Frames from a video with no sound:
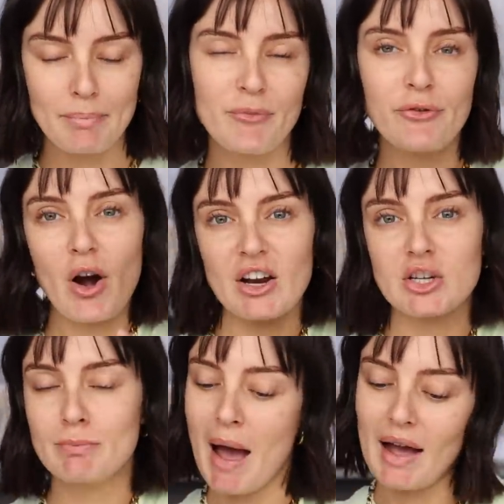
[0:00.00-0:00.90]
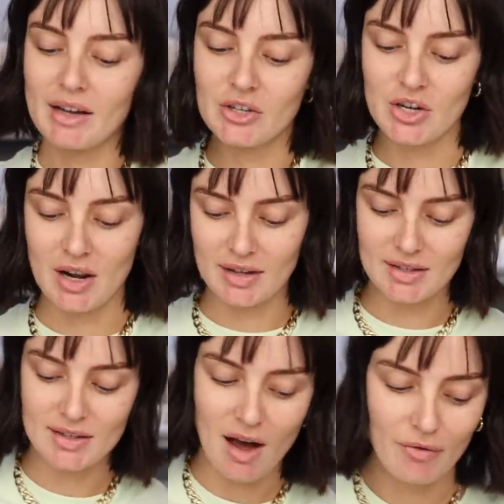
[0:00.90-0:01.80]
fresh packaging and
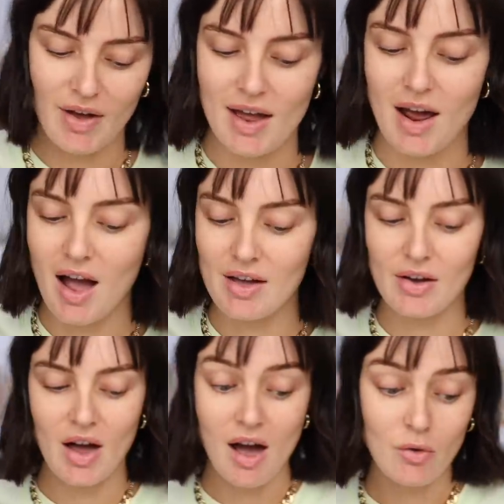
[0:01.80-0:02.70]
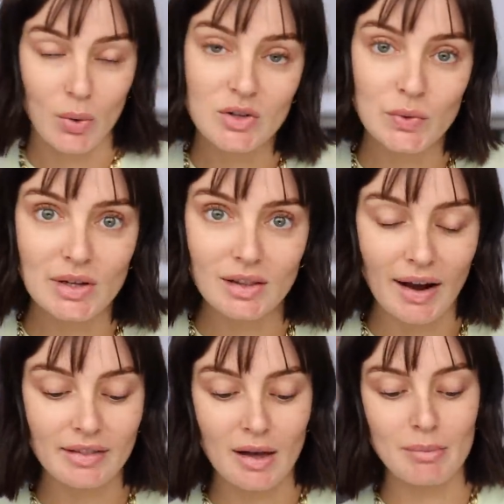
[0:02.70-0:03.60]
stuff, and I have always really
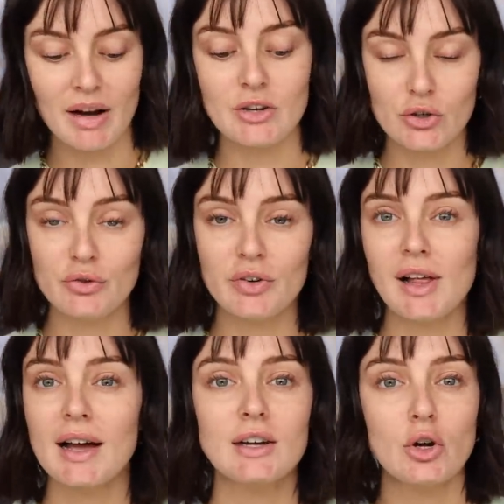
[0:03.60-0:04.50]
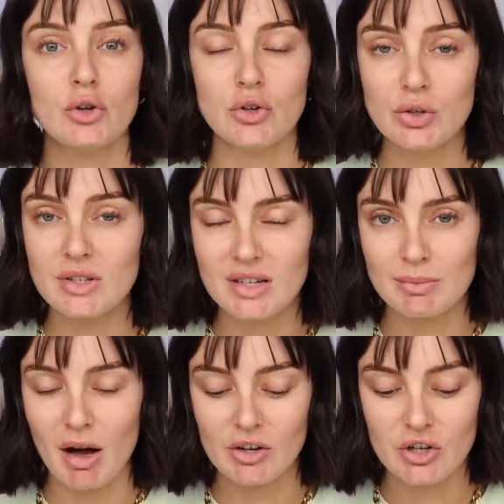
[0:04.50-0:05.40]
liked them, but I do feel like I don't use it as
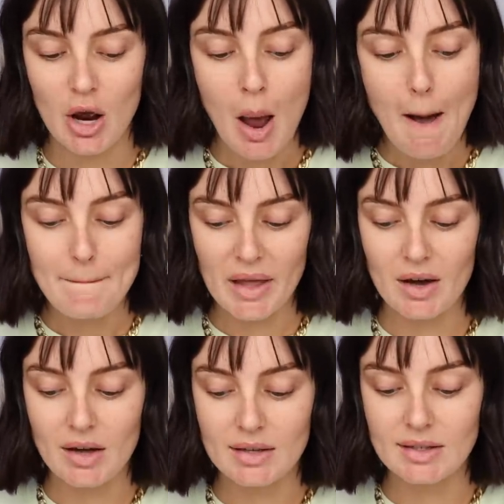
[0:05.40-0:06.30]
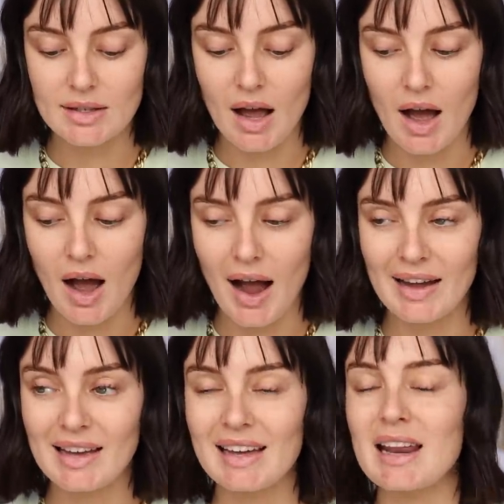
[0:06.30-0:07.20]
much because I
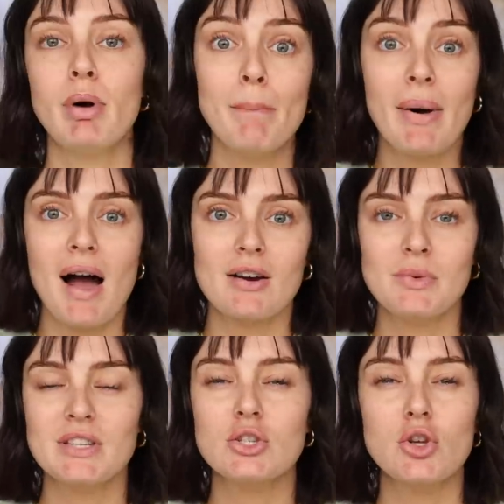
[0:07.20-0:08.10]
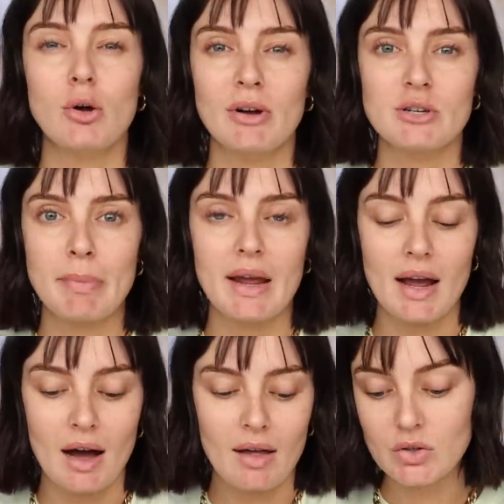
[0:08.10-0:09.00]
get bombarded with so much
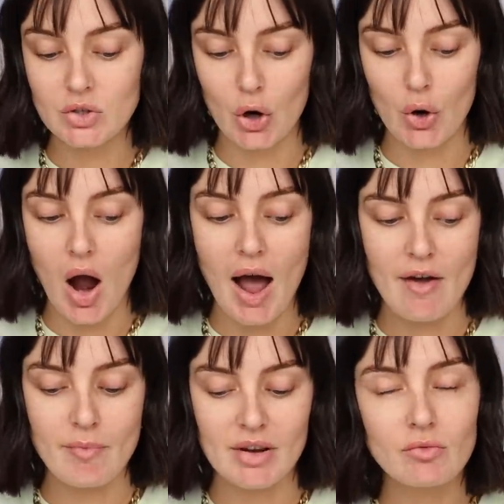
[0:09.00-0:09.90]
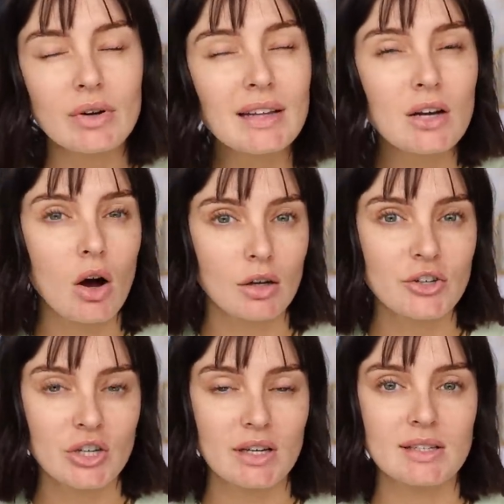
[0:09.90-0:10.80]
PR. So I've been really
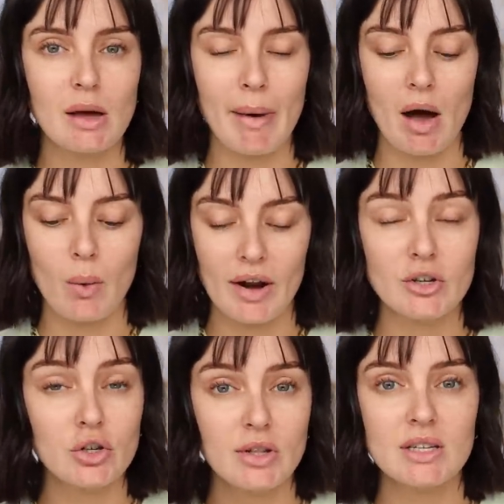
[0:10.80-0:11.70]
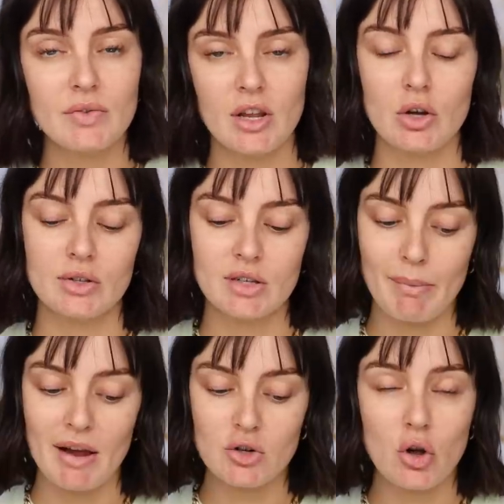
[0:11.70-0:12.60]
conscious about when I do these videos to
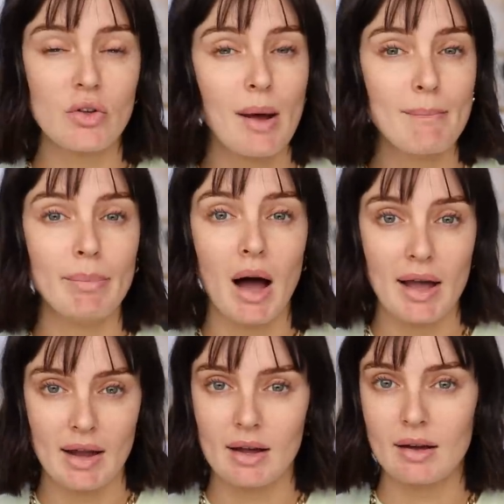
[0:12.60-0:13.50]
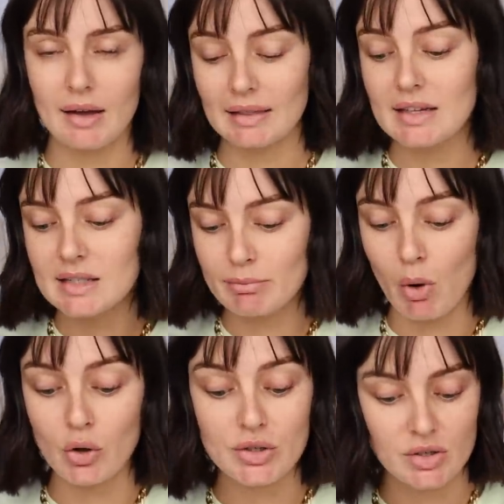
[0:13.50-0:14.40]
make sure that I'm buying at least
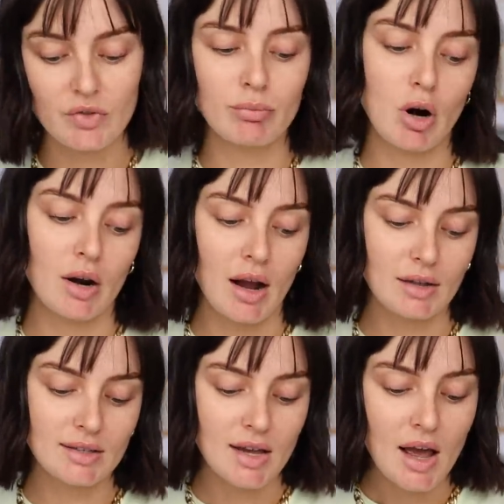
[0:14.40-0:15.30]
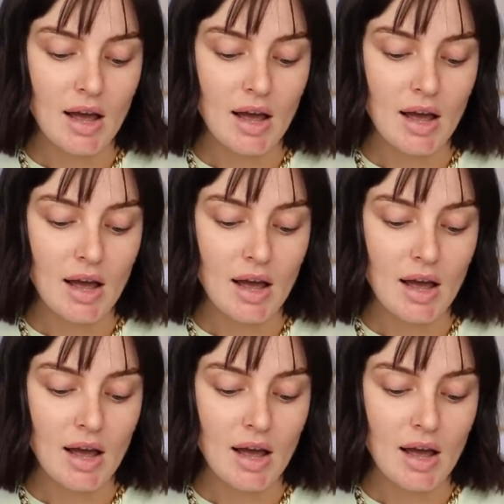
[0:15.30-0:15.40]
most of the products